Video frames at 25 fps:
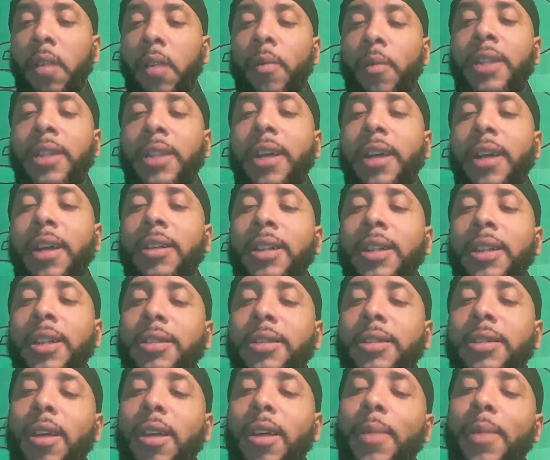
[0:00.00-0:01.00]
We literally
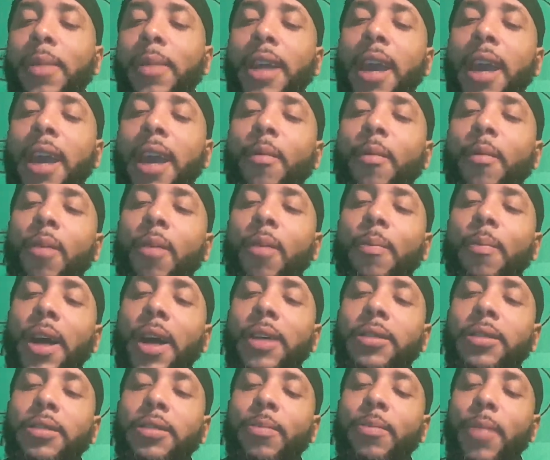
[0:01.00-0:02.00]
still became our
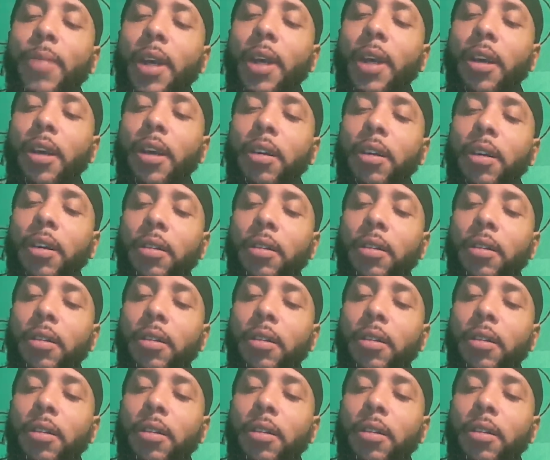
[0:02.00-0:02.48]
best, man.